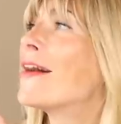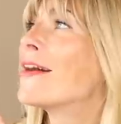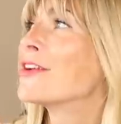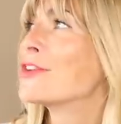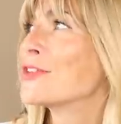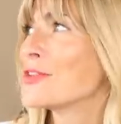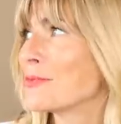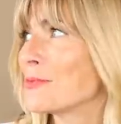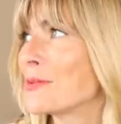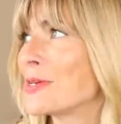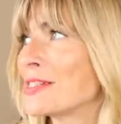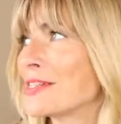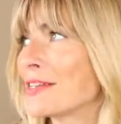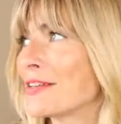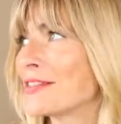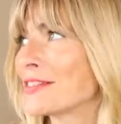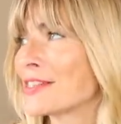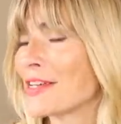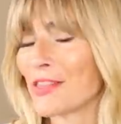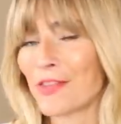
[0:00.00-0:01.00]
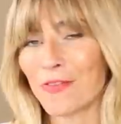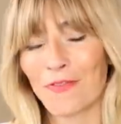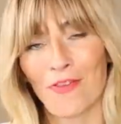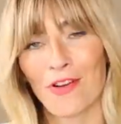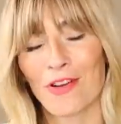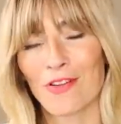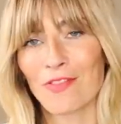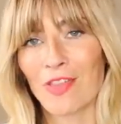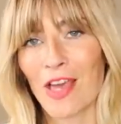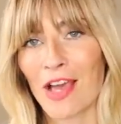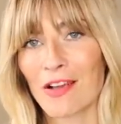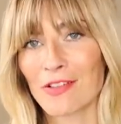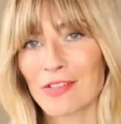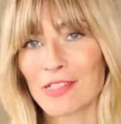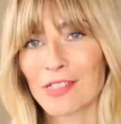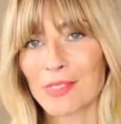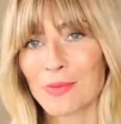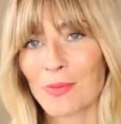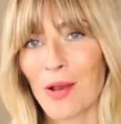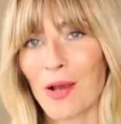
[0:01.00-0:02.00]
new windows at the front of the house
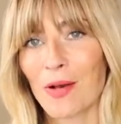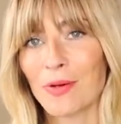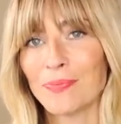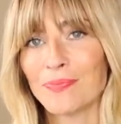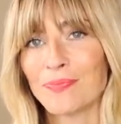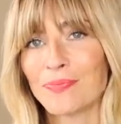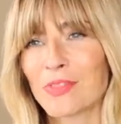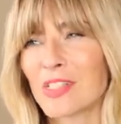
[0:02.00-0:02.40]
as well.